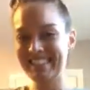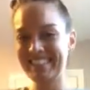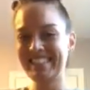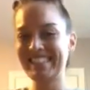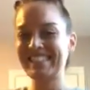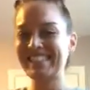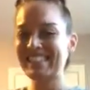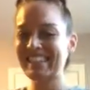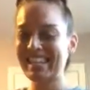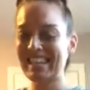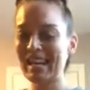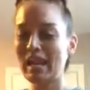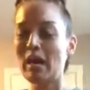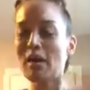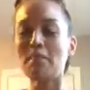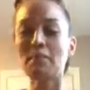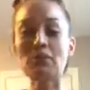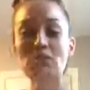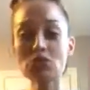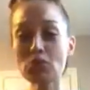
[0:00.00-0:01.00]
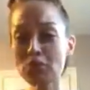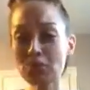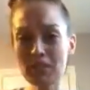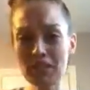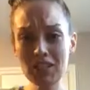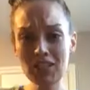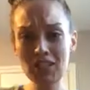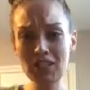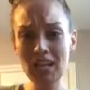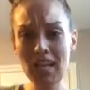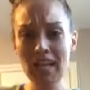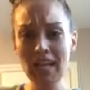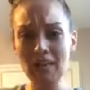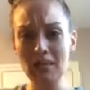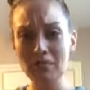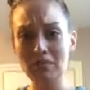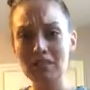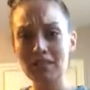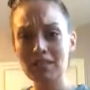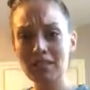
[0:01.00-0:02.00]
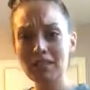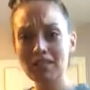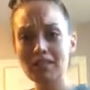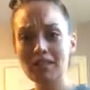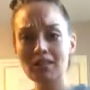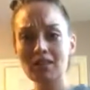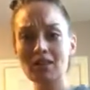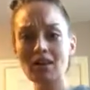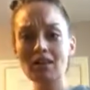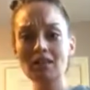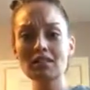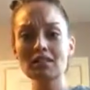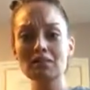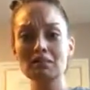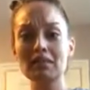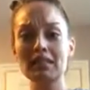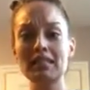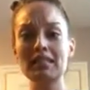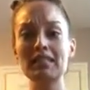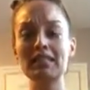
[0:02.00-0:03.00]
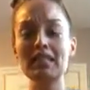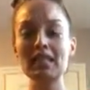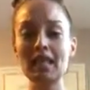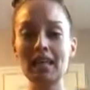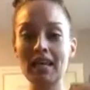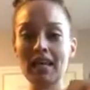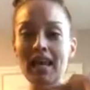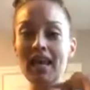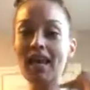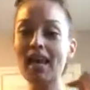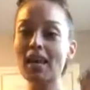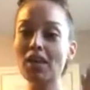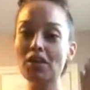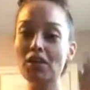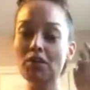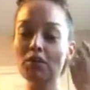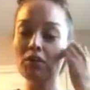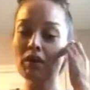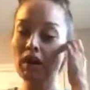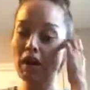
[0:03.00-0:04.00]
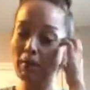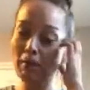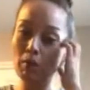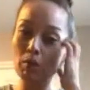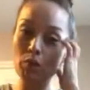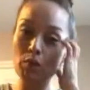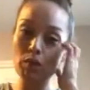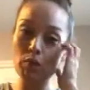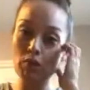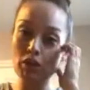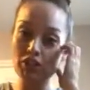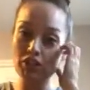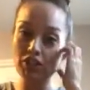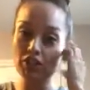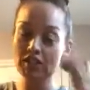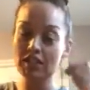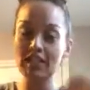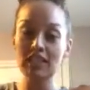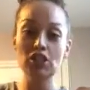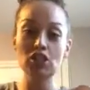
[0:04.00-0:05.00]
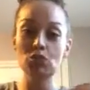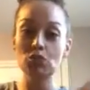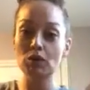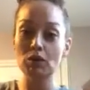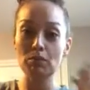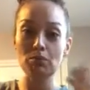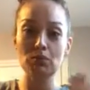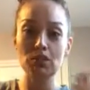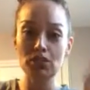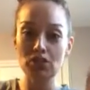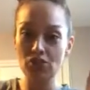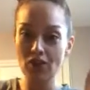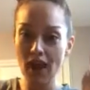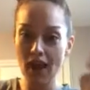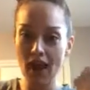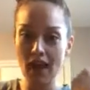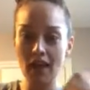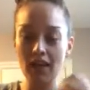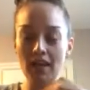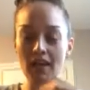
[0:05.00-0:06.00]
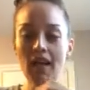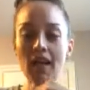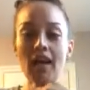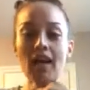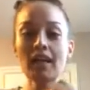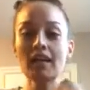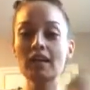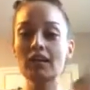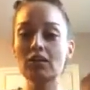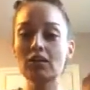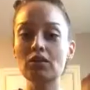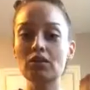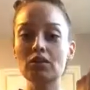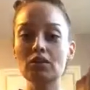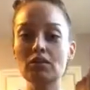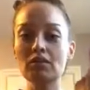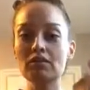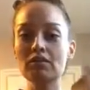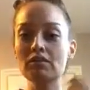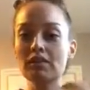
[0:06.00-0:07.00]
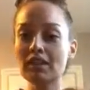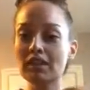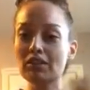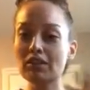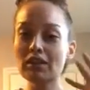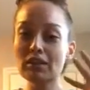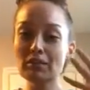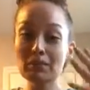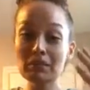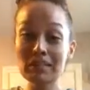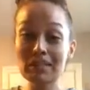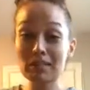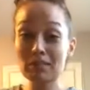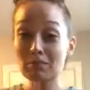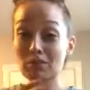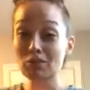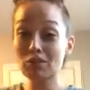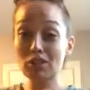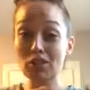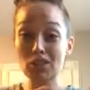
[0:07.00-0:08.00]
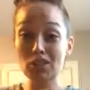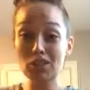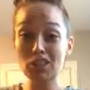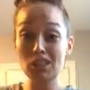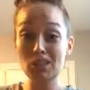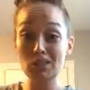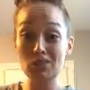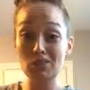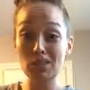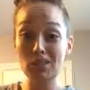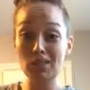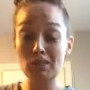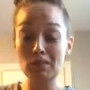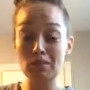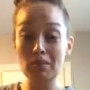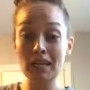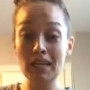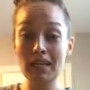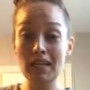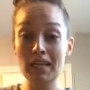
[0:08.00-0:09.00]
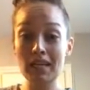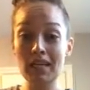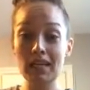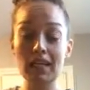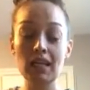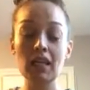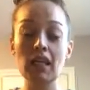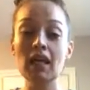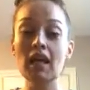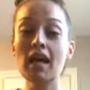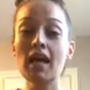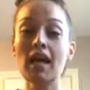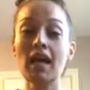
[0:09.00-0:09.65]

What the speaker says: Just kidding. But don't be ashamed to call somebody and say, like, hey, you know what, I'm on Weight Watchers and I just want to pre-track, you know, can you give me some sort of gist of what you're making?